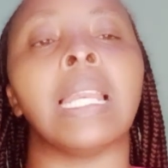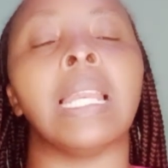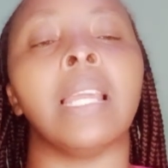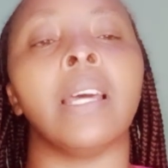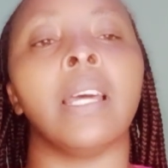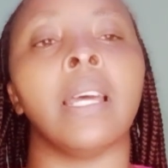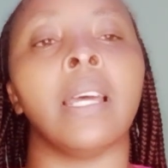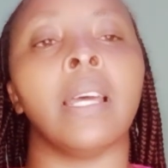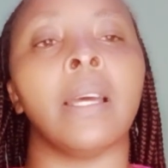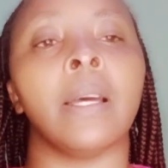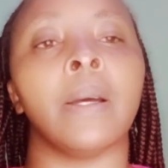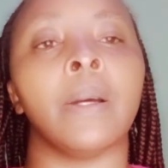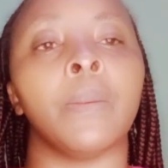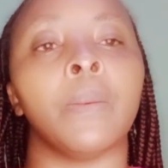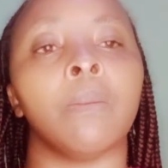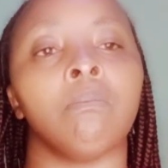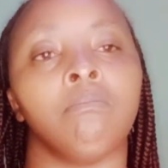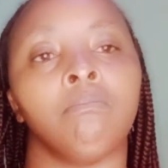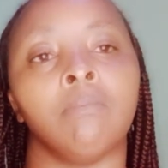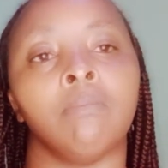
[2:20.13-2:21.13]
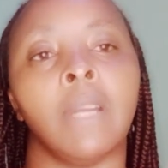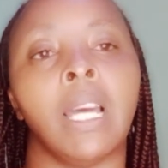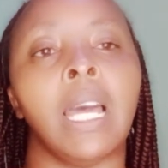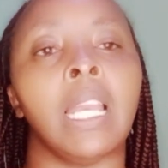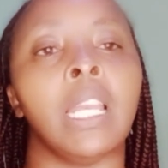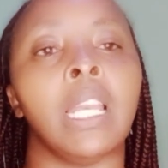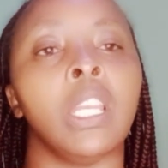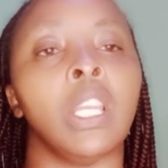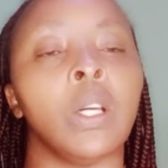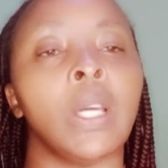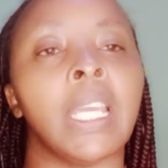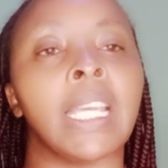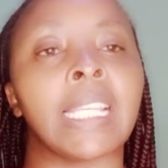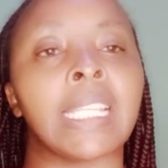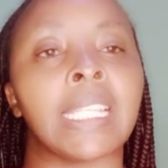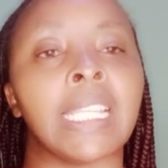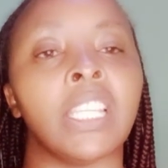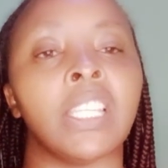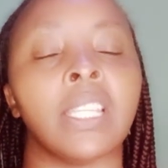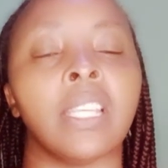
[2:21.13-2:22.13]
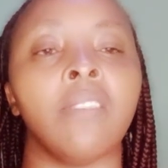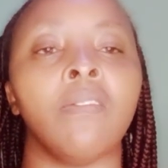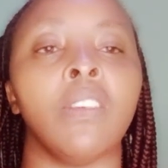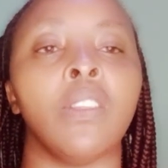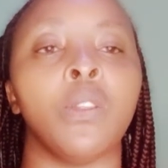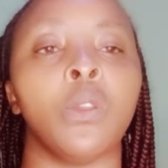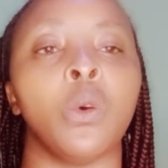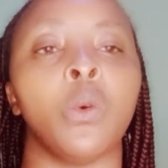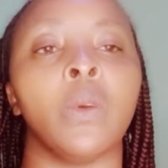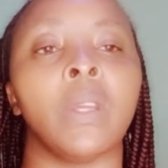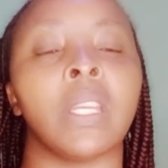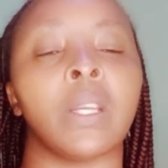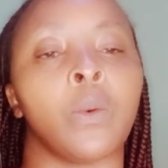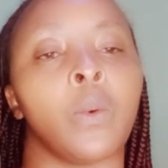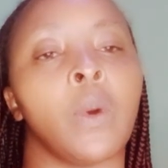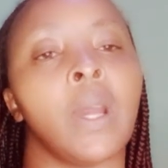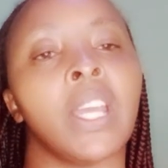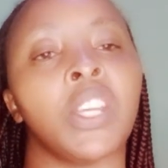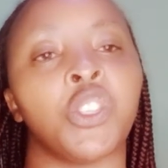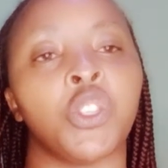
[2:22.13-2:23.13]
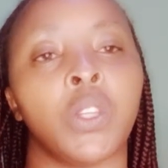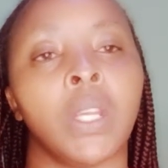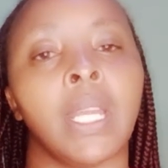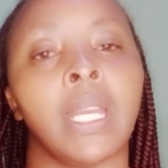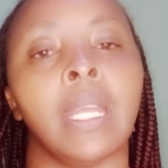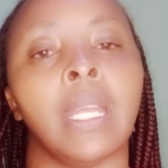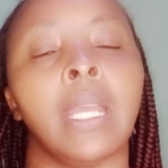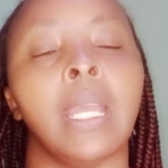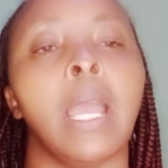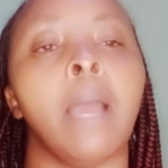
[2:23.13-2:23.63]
a lot excess, even though we require shade,